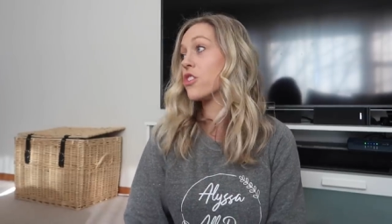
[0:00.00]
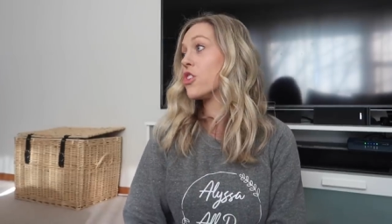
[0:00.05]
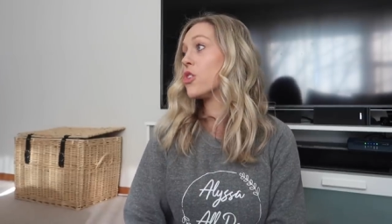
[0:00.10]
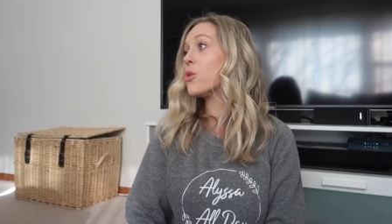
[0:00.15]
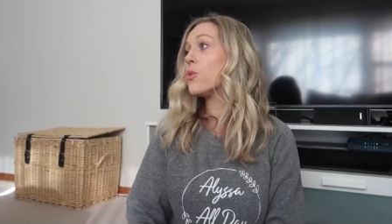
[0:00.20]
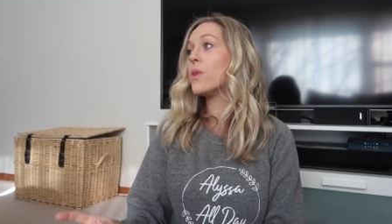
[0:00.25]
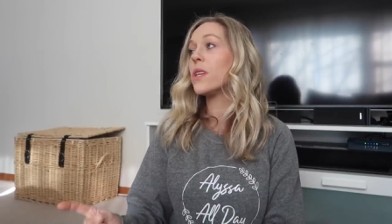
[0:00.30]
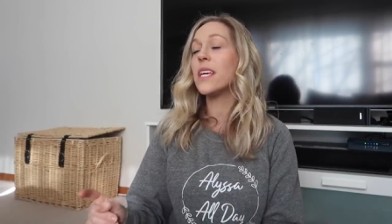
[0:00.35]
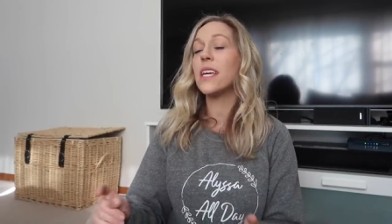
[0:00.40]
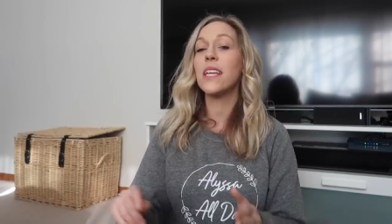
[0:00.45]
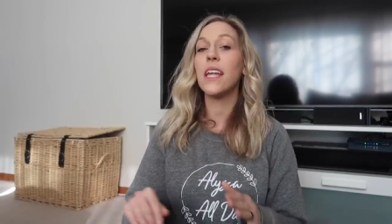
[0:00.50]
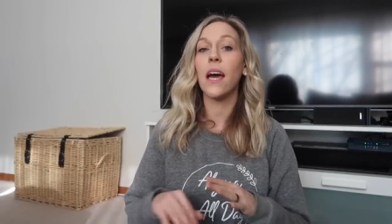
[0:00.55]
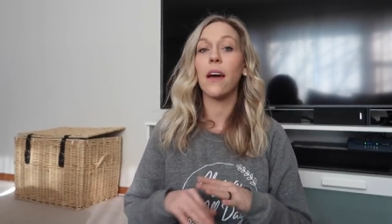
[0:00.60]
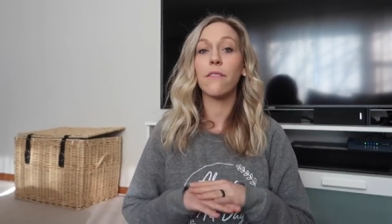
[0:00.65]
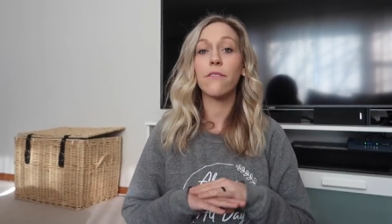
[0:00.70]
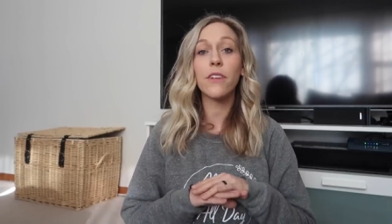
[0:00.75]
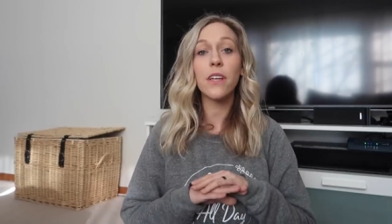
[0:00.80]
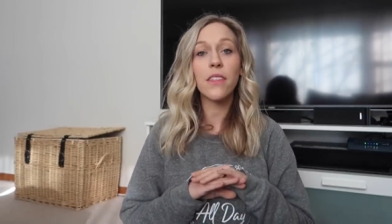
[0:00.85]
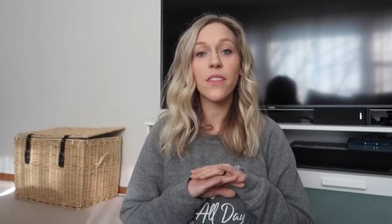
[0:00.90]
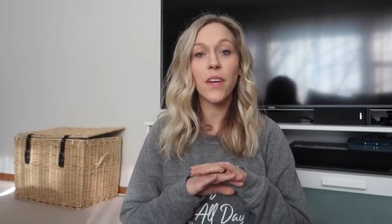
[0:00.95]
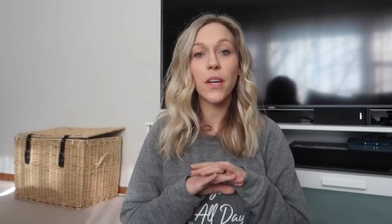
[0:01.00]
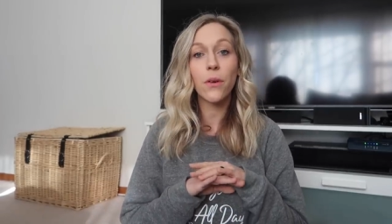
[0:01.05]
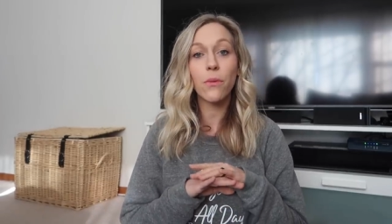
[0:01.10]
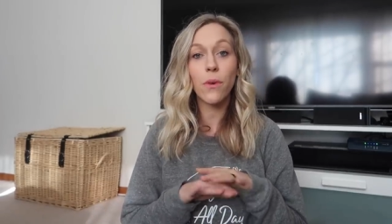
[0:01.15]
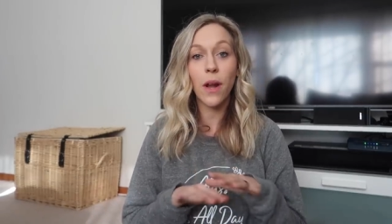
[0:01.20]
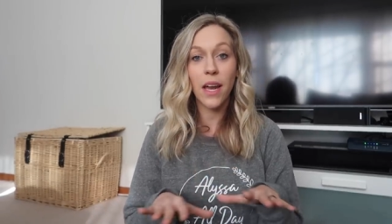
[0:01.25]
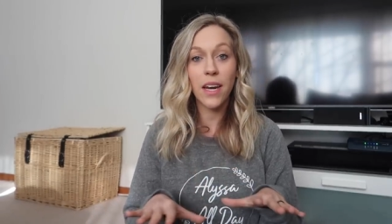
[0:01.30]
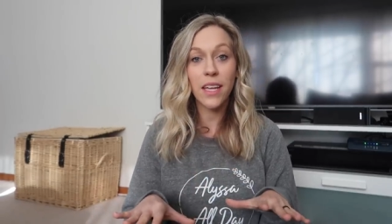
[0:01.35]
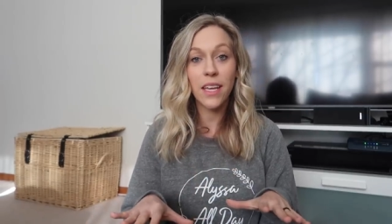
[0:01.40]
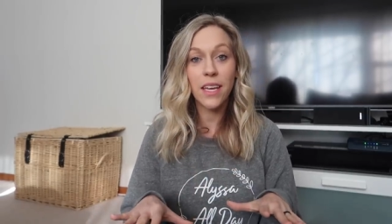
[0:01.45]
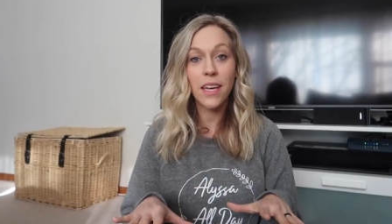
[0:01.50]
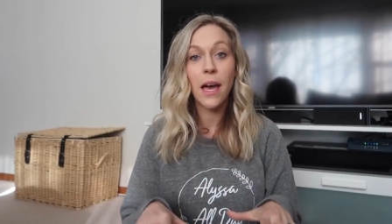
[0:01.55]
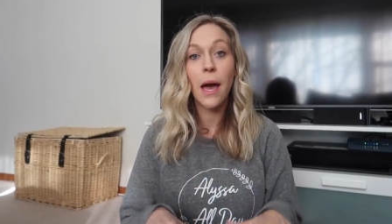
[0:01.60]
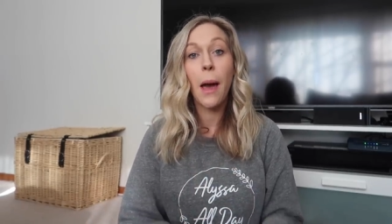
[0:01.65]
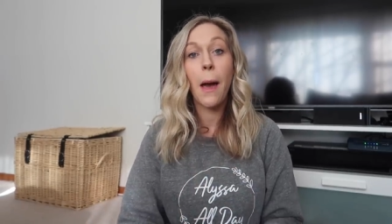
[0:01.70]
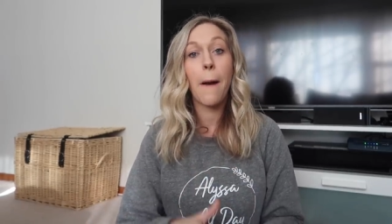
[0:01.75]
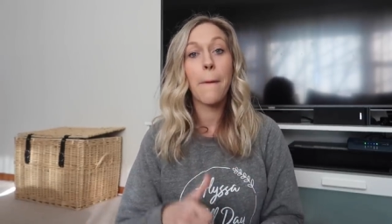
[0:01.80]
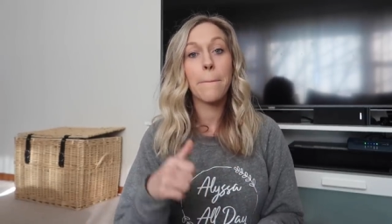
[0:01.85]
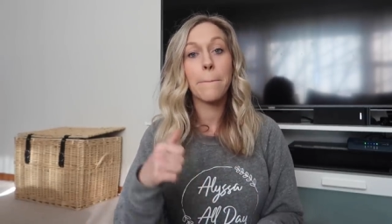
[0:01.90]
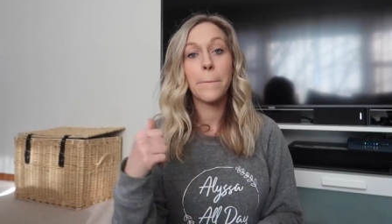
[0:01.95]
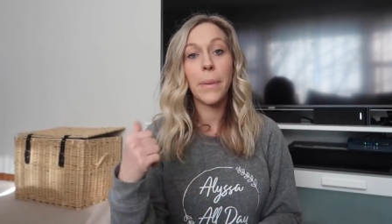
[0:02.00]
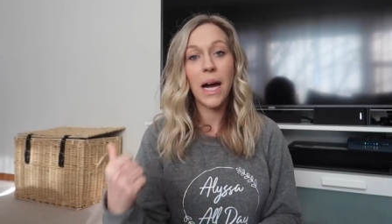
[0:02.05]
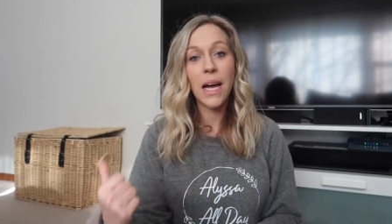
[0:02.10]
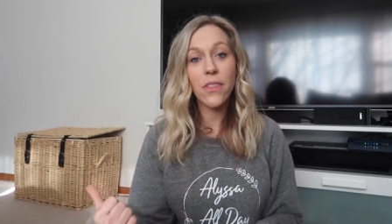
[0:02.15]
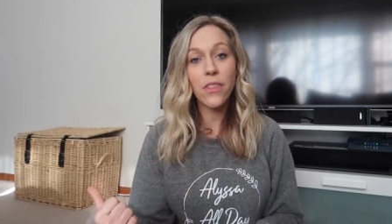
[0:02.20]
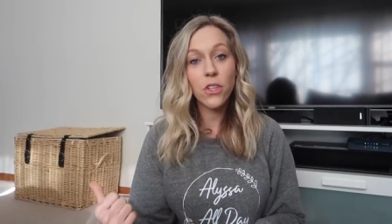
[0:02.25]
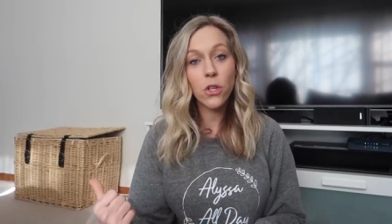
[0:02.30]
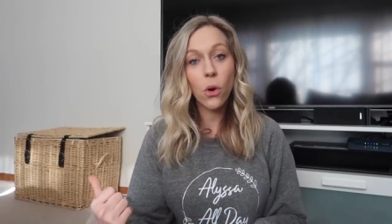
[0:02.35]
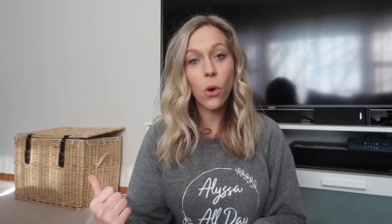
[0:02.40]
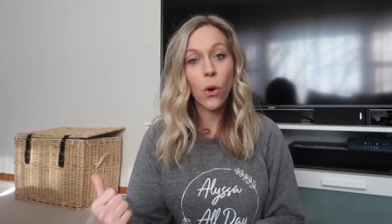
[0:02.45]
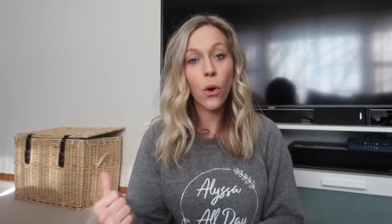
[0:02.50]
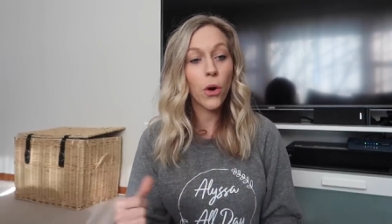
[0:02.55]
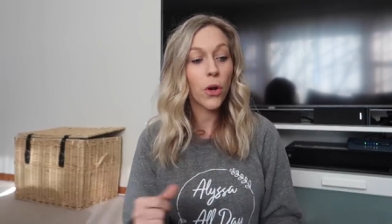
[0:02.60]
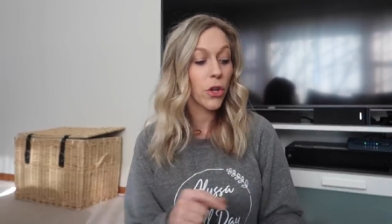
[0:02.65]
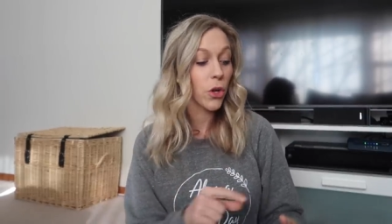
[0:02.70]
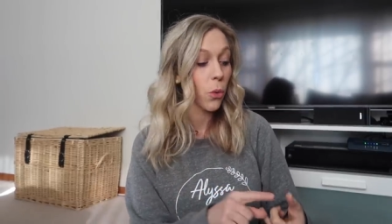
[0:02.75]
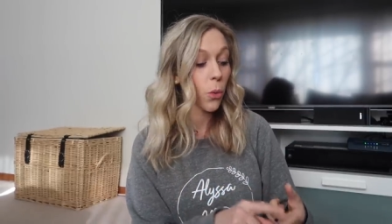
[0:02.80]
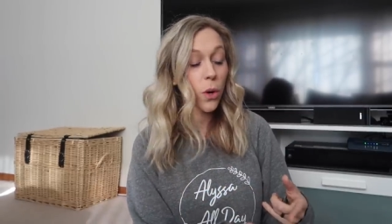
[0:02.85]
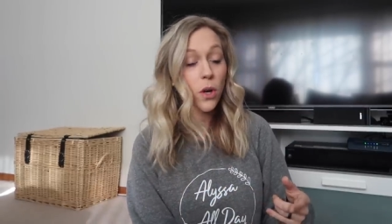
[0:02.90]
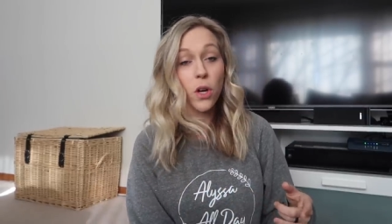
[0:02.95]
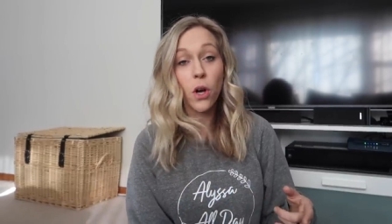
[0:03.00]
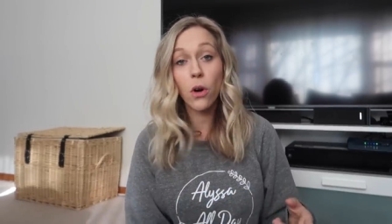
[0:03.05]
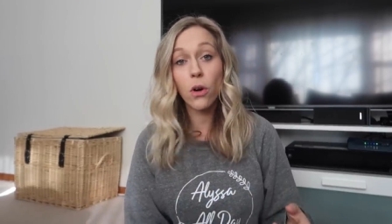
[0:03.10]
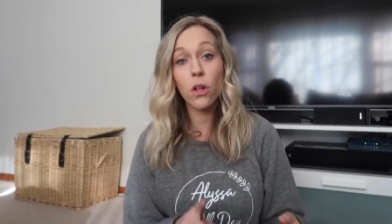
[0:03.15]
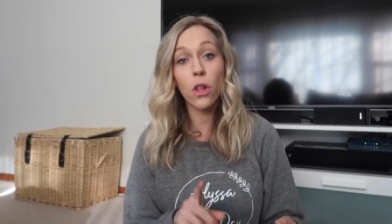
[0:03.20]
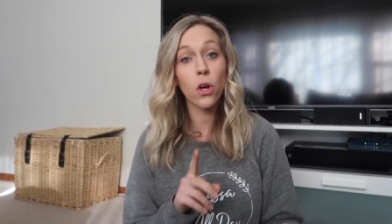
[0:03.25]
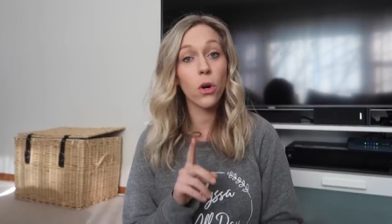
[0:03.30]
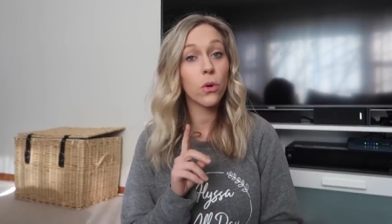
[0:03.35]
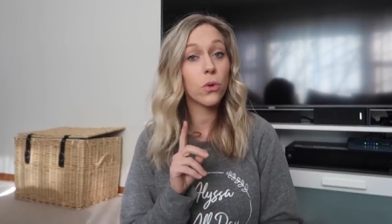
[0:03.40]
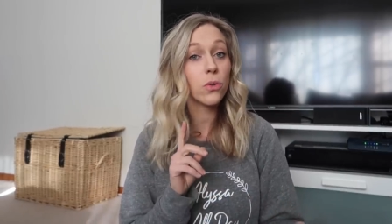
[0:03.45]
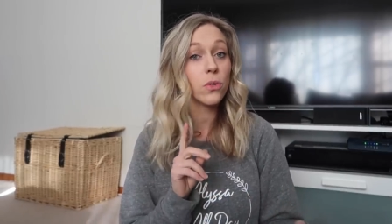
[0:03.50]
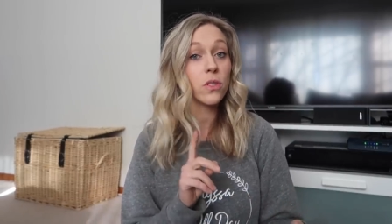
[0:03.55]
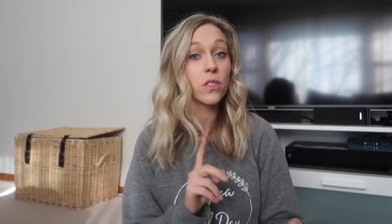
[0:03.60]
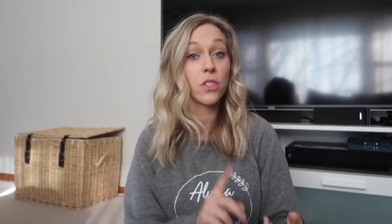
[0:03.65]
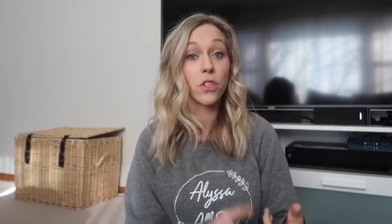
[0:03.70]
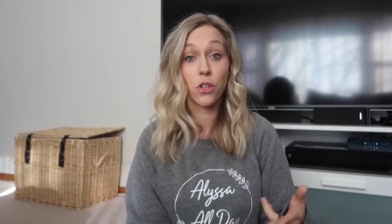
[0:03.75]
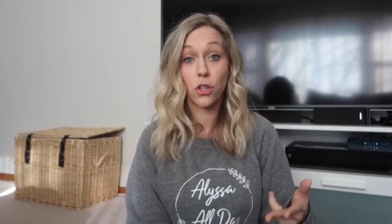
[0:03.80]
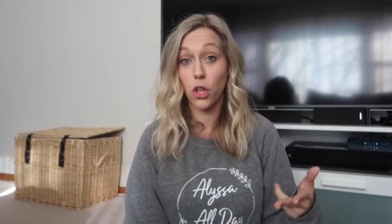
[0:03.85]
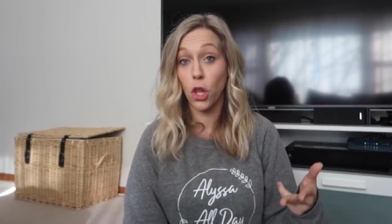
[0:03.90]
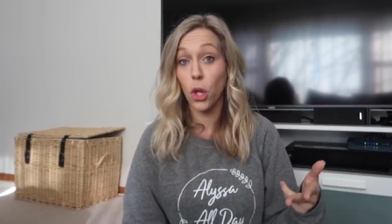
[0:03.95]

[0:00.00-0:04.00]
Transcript: You need everything ready by the door, your workout clothes, your